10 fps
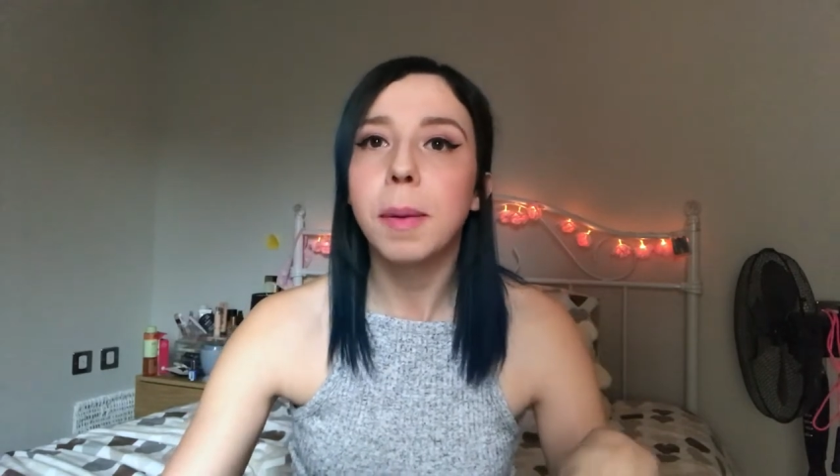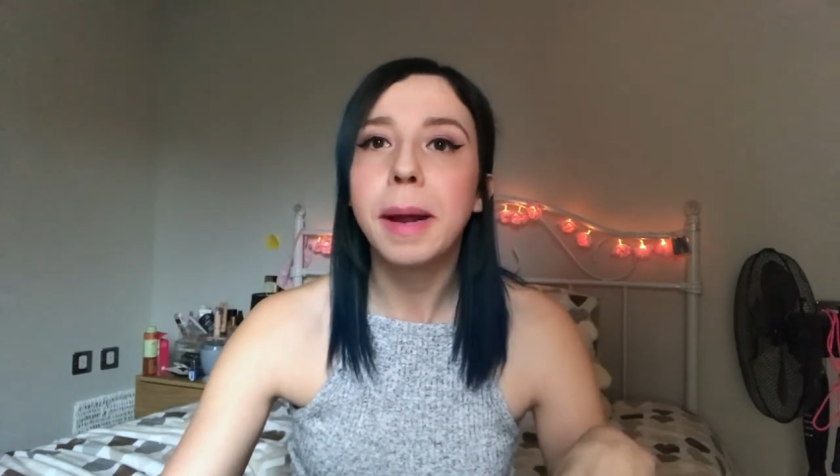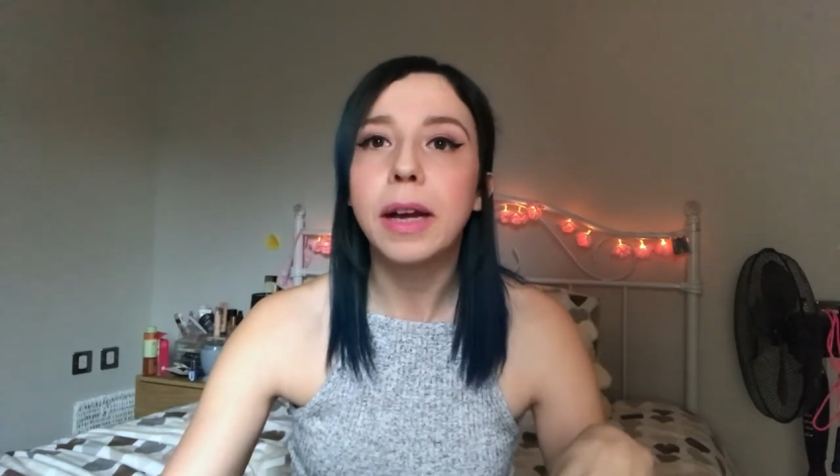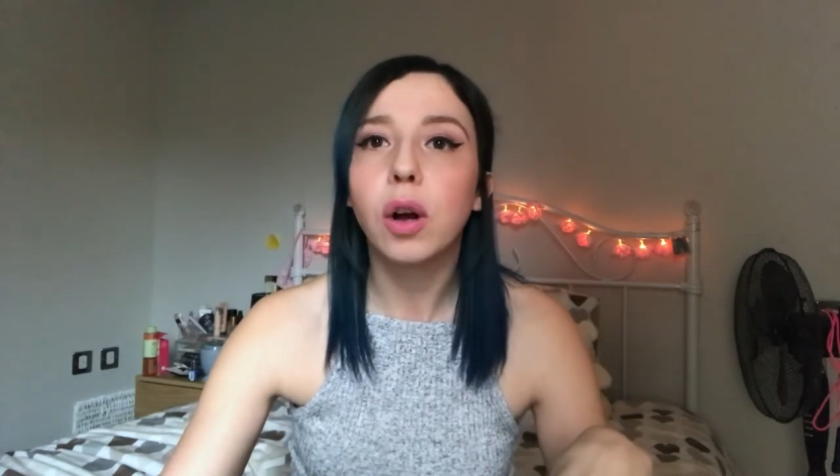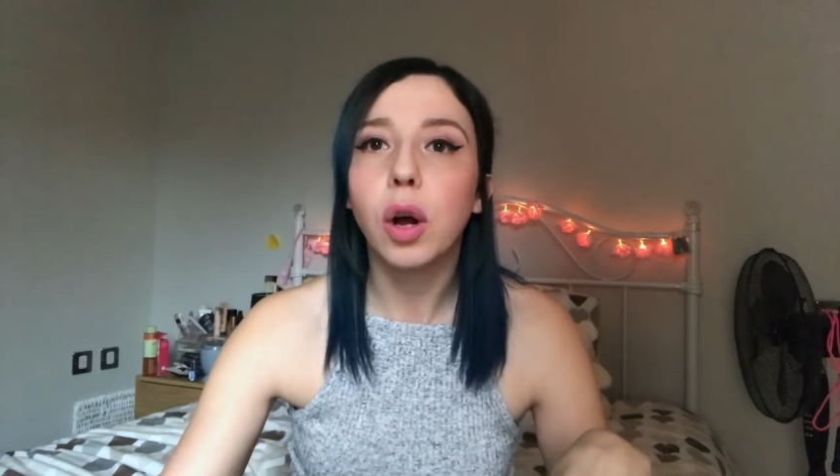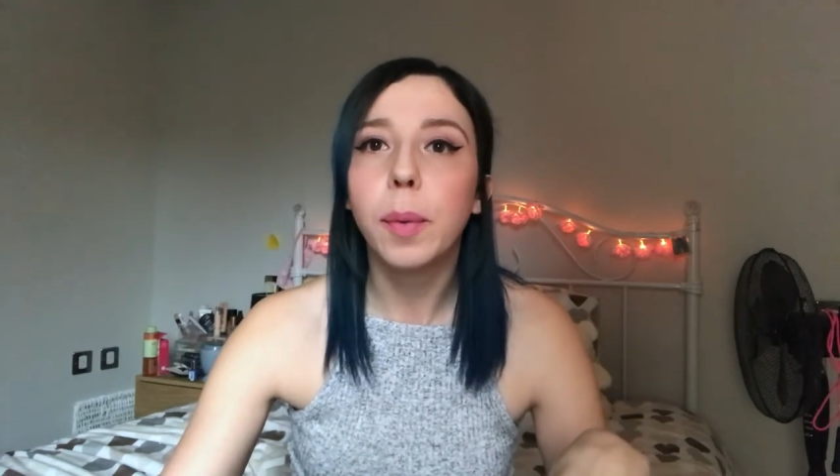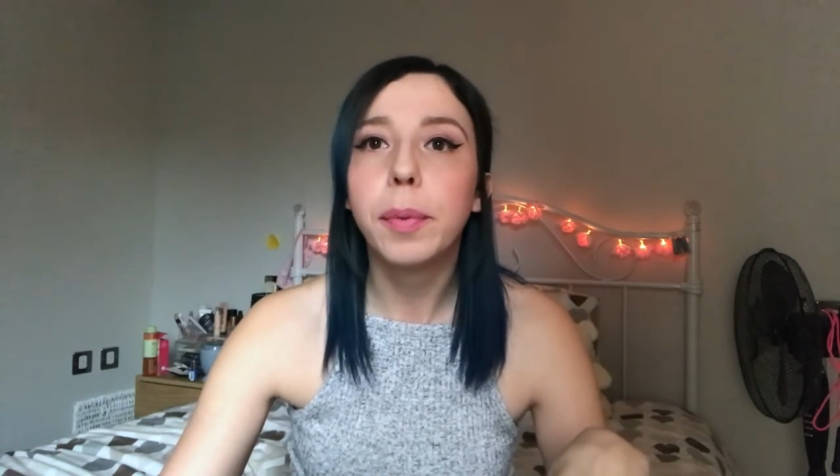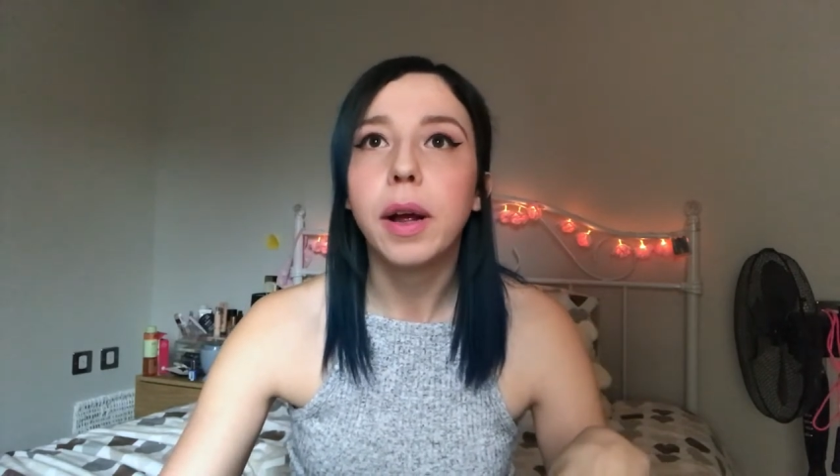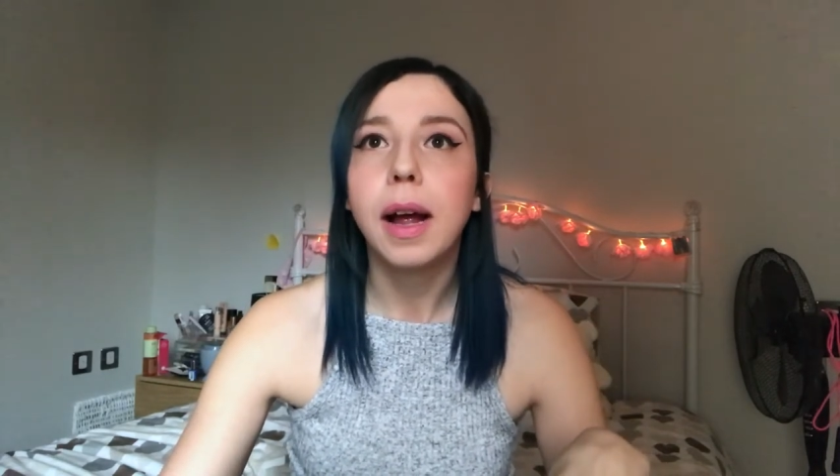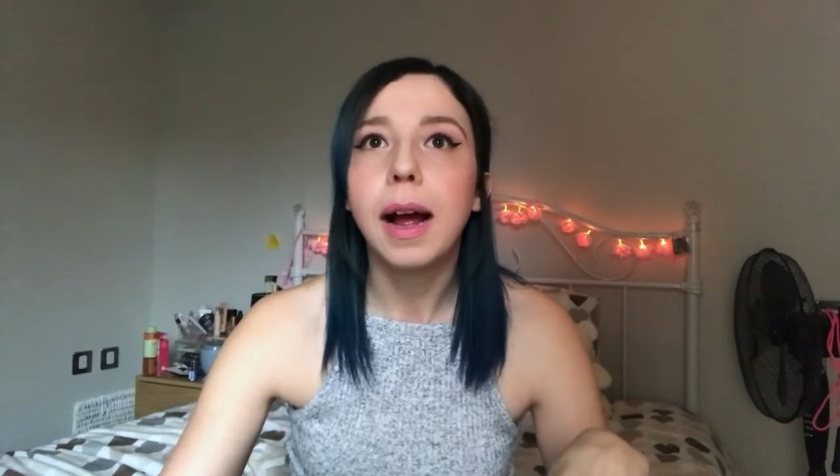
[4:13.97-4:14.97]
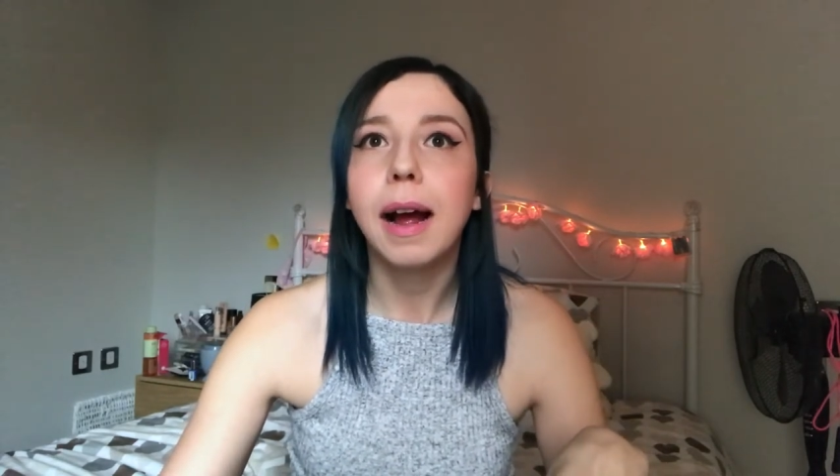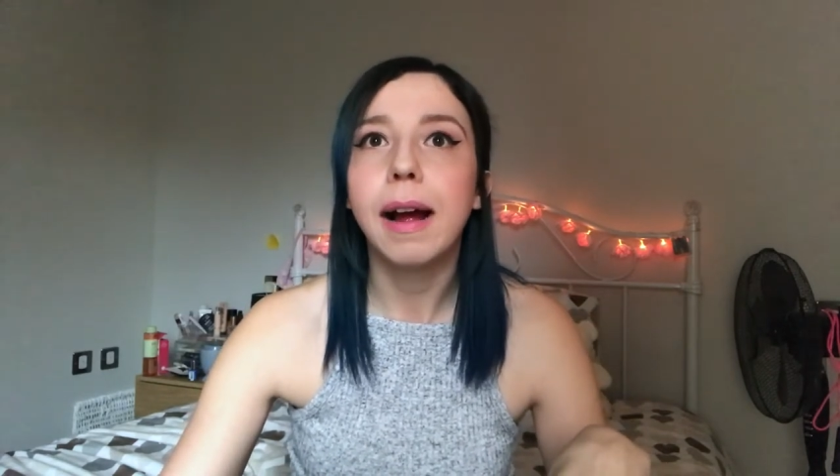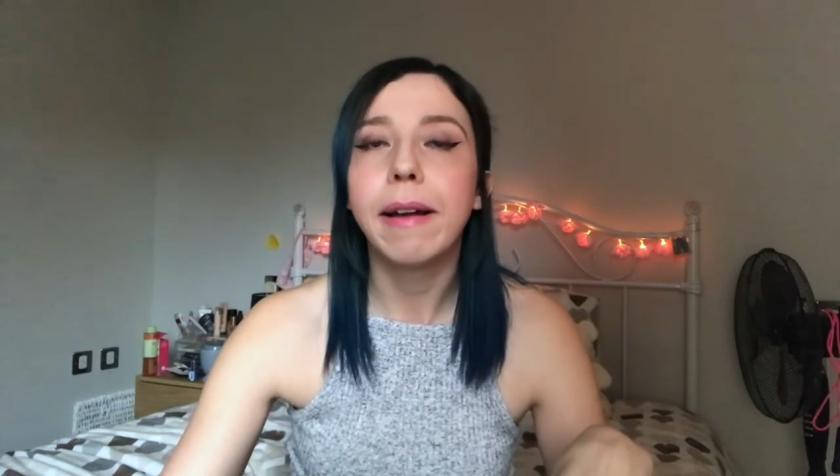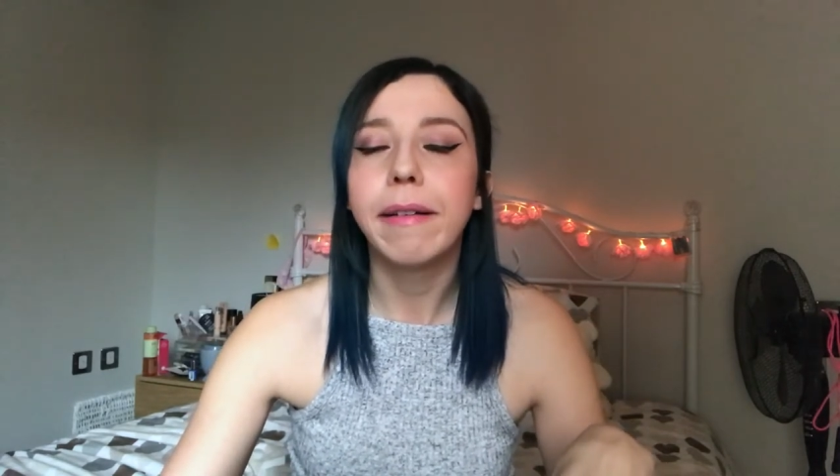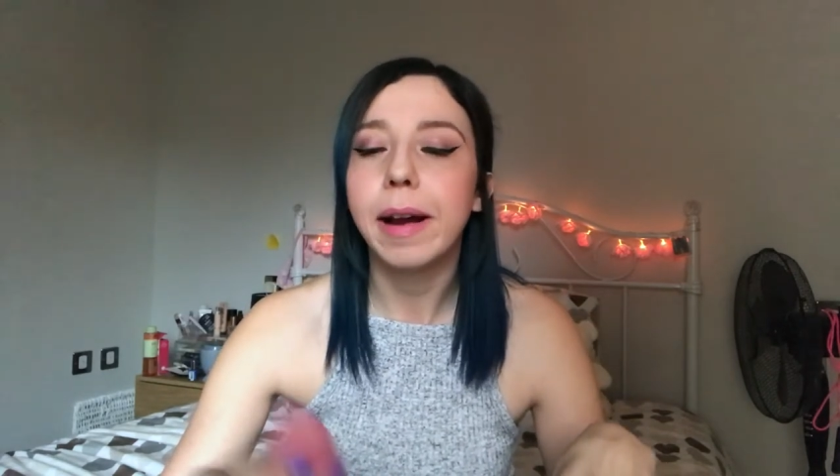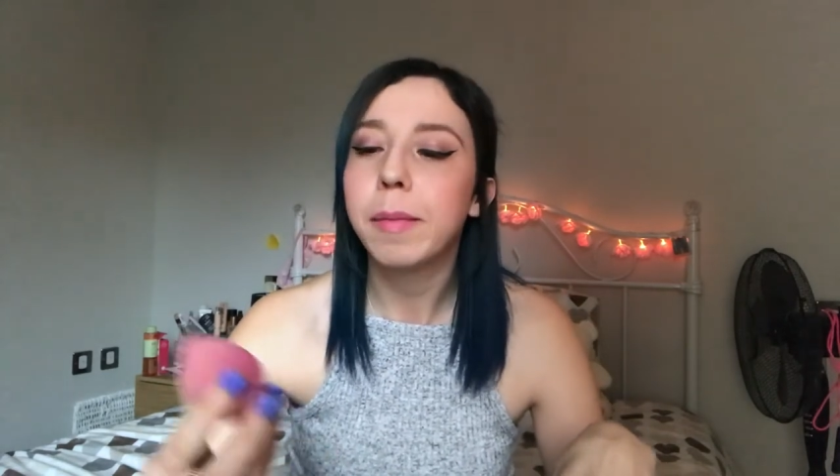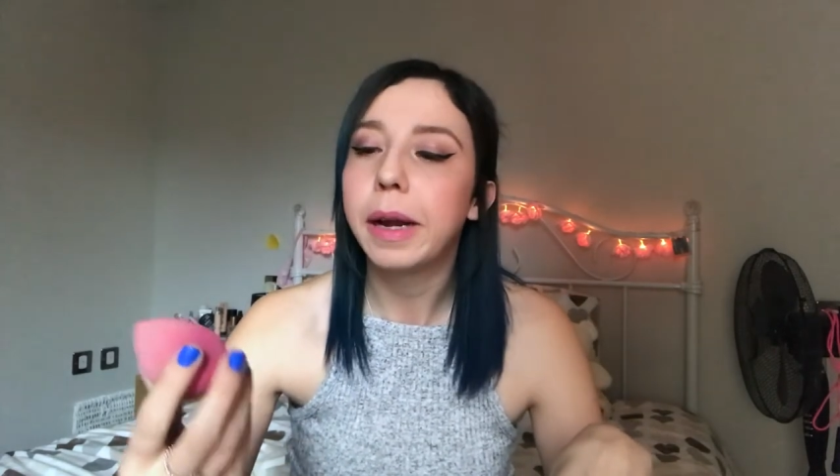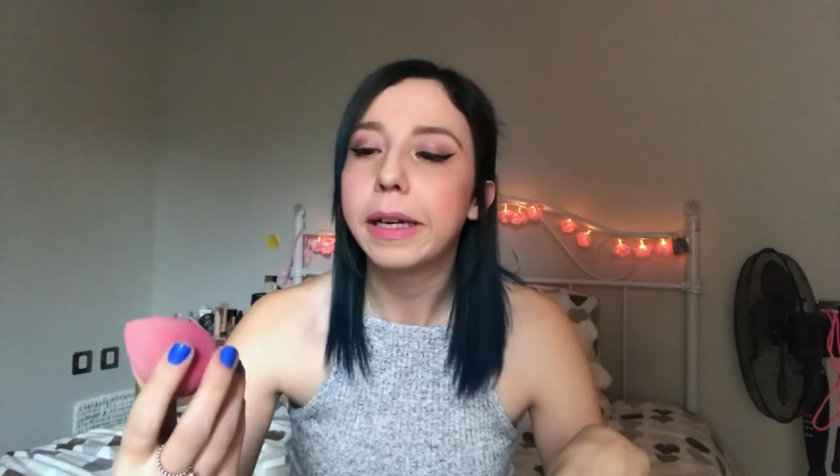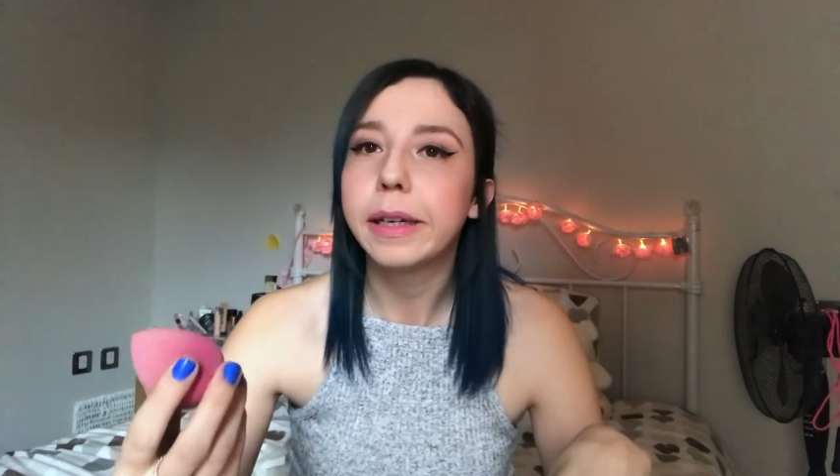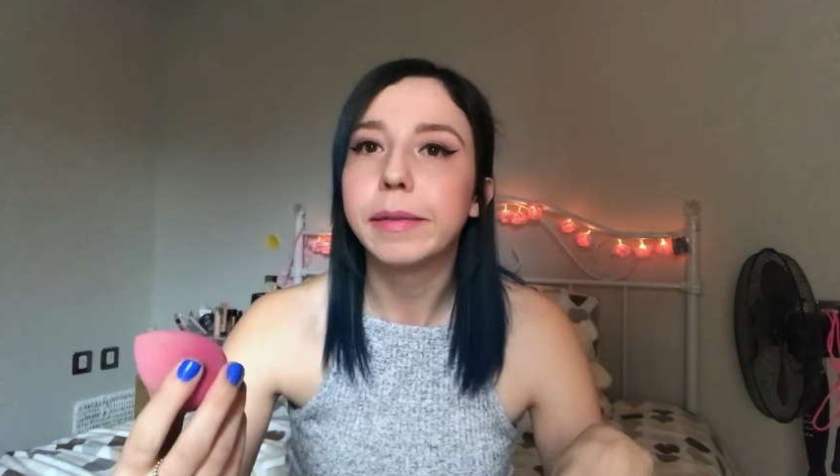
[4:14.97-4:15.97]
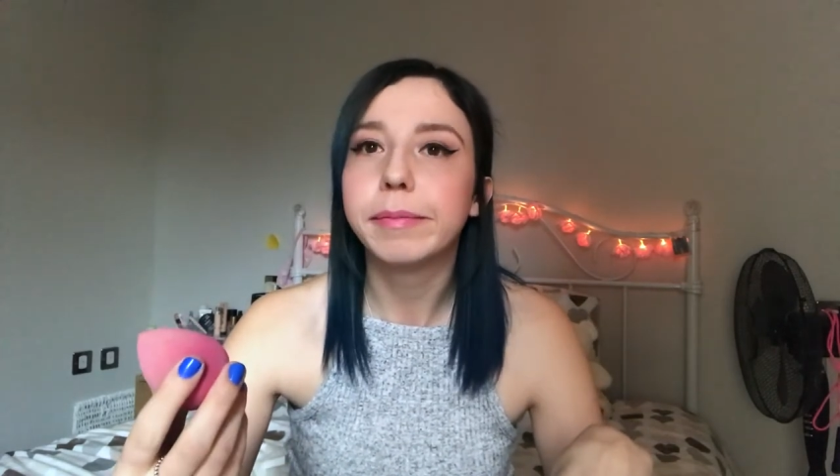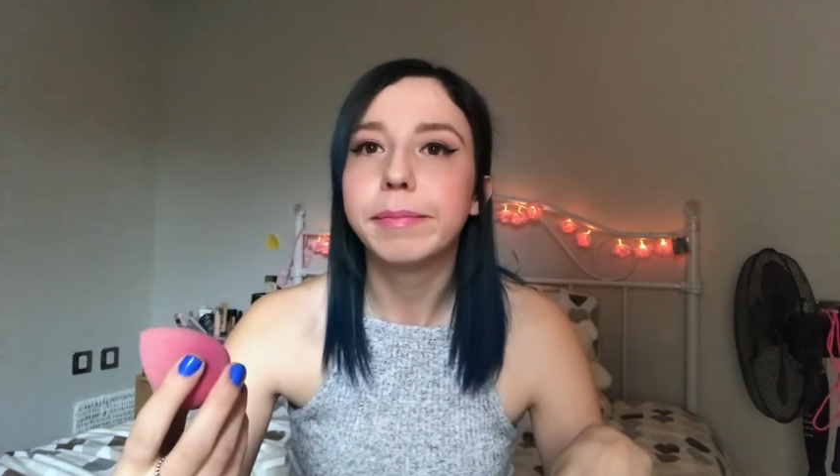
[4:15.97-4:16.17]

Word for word: do my makeup, and I'm like,